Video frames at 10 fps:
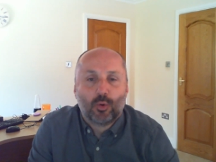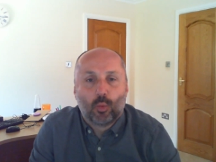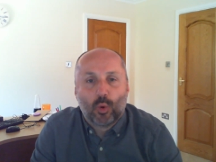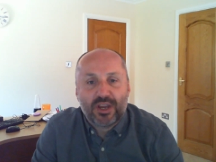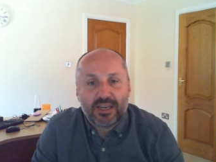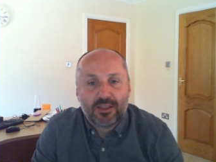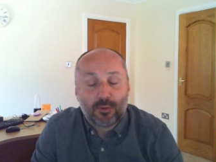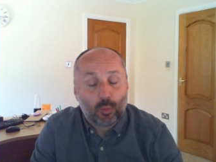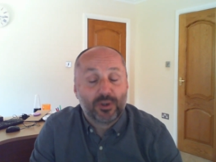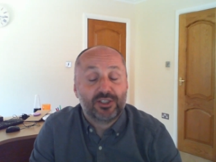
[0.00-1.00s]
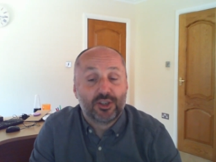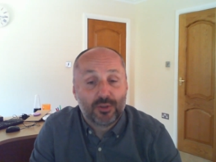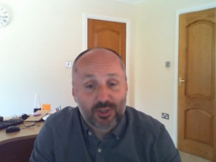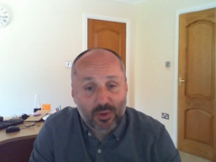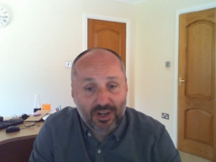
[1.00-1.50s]
We thought we'd do
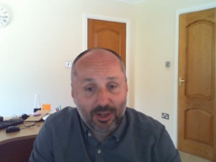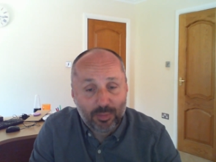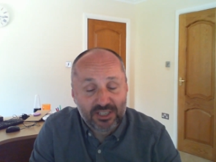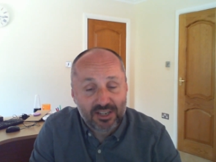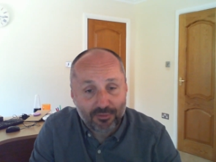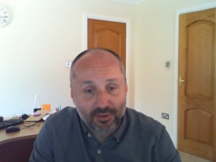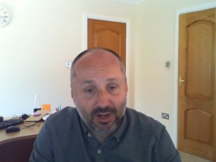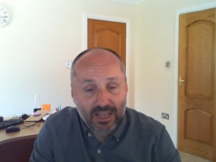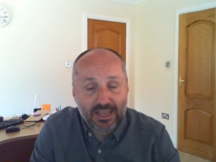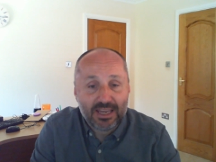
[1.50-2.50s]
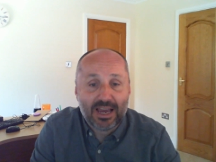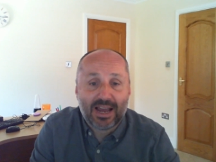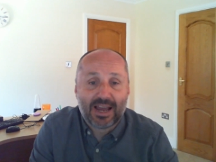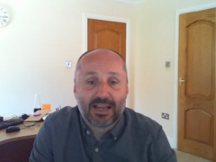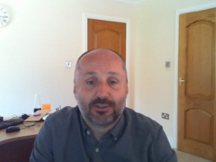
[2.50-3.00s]
this one a little bit differently
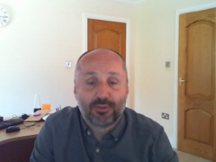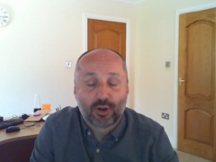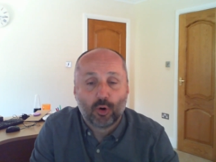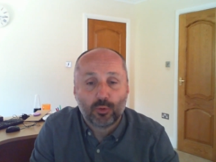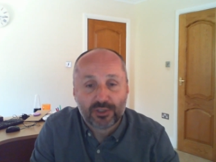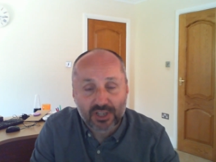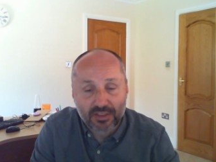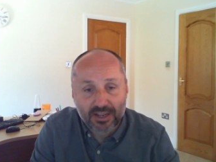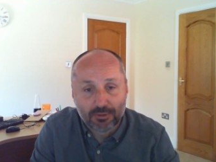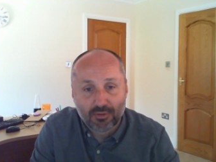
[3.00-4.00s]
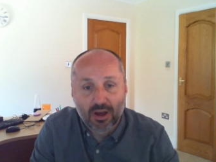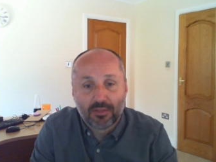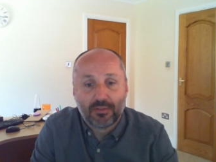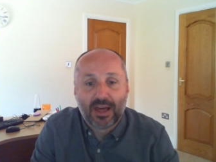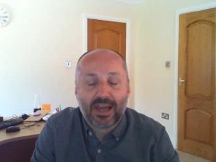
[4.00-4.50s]
and record something rather
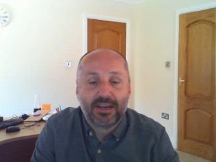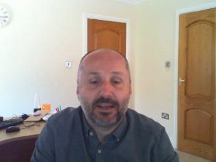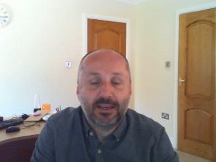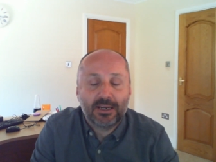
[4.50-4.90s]
than